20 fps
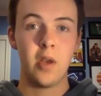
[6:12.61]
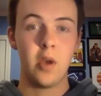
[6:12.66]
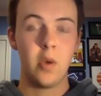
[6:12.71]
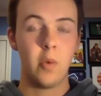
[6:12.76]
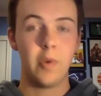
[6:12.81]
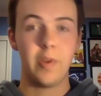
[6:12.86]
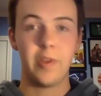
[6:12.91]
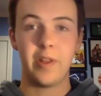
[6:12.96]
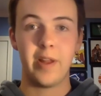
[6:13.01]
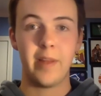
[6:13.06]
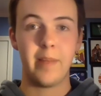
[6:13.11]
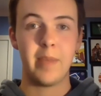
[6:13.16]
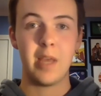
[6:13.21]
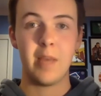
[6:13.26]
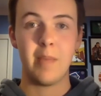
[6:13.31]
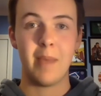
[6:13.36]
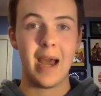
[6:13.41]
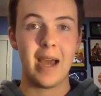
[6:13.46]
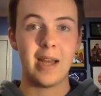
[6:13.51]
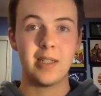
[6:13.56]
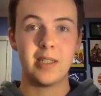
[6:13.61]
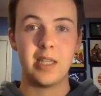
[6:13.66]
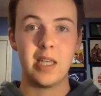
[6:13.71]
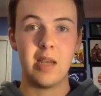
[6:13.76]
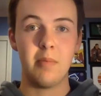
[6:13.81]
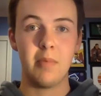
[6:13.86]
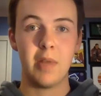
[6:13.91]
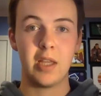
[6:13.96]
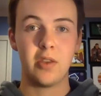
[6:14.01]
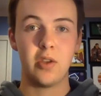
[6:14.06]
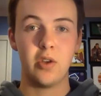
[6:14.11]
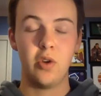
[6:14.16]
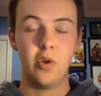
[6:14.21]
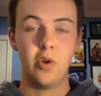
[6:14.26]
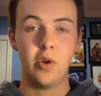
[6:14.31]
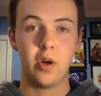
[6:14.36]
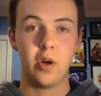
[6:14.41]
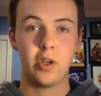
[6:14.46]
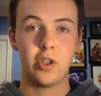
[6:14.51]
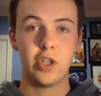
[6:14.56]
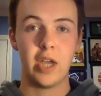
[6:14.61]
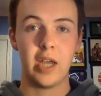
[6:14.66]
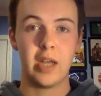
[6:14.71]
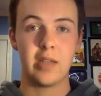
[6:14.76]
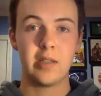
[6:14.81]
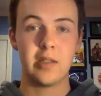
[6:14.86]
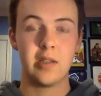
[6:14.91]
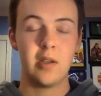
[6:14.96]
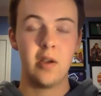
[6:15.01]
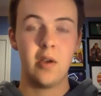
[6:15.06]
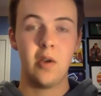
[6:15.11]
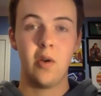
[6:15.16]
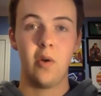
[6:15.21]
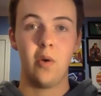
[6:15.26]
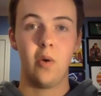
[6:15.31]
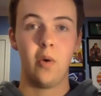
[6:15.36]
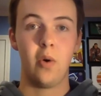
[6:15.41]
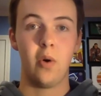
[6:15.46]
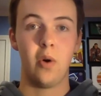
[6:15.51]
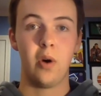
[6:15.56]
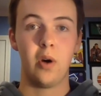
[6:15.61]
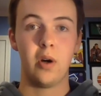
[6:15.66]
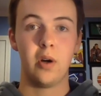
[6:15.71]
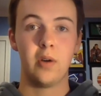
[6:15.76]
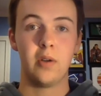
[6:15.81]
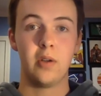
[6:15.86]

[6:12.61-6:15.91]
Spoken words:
whether that be a bad team like the New York Jets or,